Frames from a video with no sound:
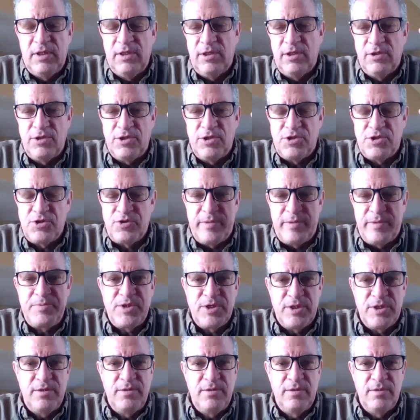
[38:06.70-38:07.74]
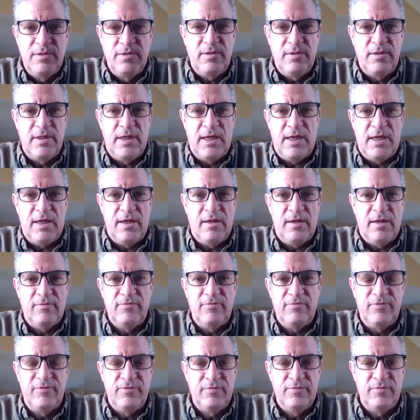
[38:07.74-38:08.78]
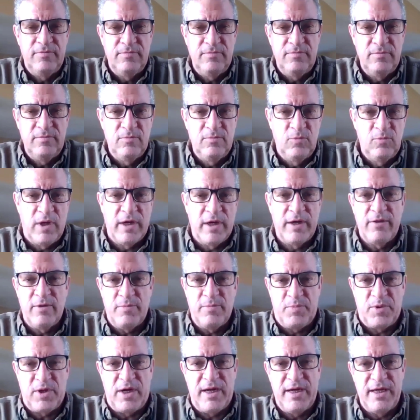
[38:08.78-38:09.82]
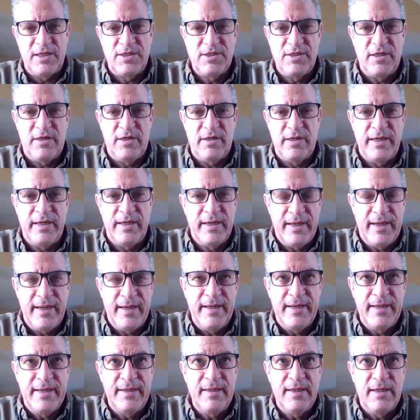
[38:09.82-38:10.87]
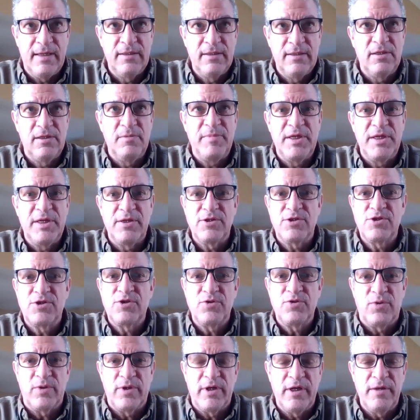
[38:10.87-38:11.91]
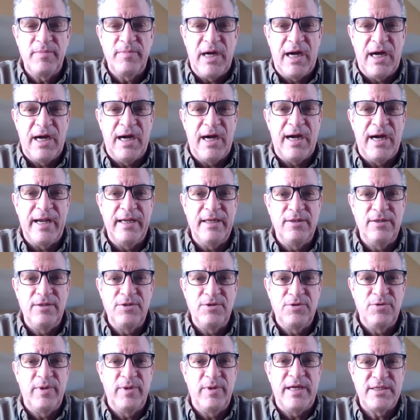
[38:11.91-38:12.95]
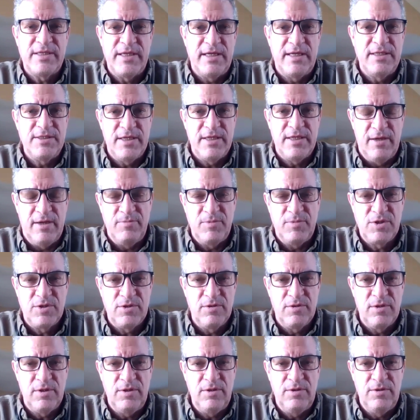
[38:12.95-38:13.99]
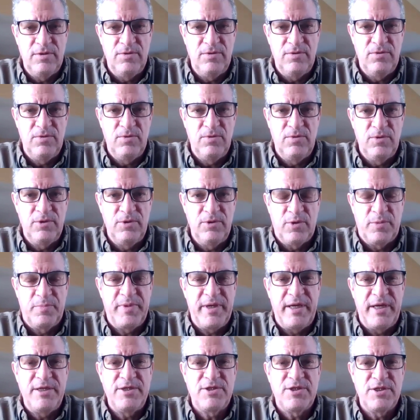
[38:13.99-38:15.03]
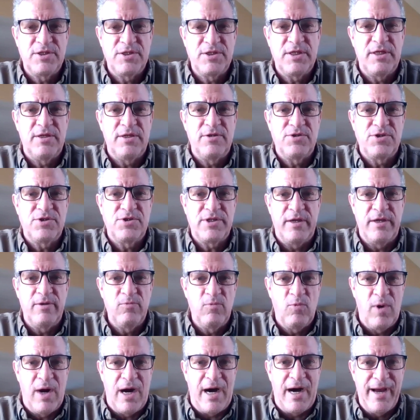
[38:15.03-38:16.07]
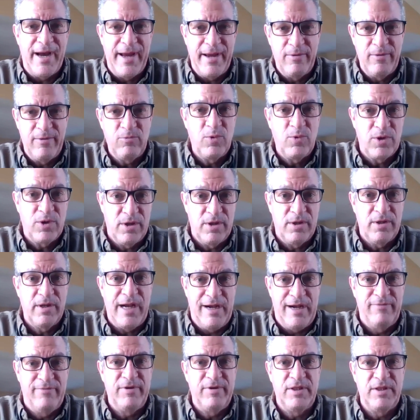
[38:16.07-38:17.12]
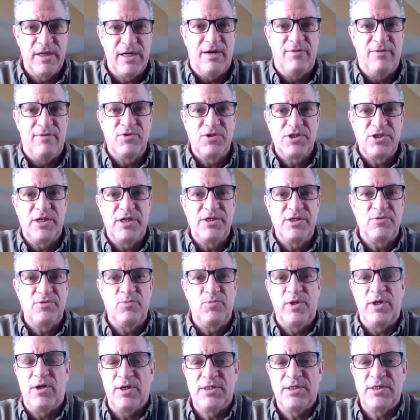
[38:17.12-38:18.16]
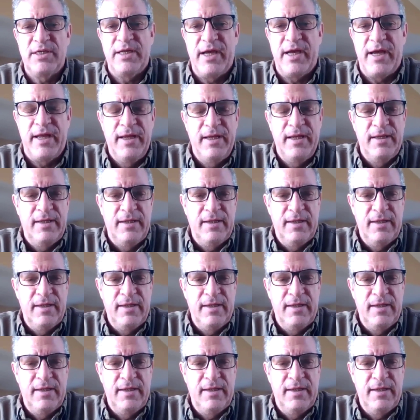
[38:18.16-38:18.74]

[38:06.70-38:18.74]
a little description of one of the products there and a little bit of the story behind US Enzymes so that your patients can understand why we're having the conversation we are today.